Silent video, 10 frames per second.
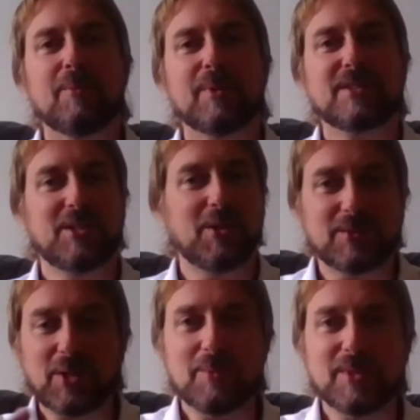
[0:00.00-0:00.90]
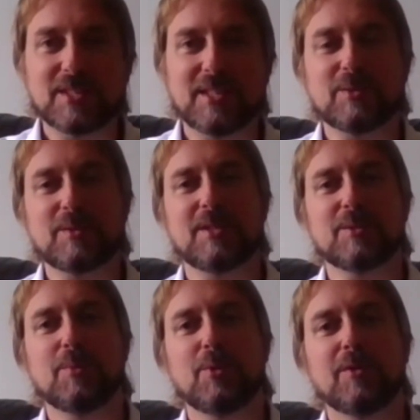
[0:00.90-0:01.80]
because I know time
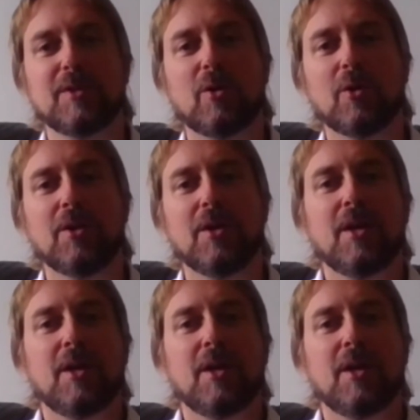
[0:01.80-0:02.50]
is moving on,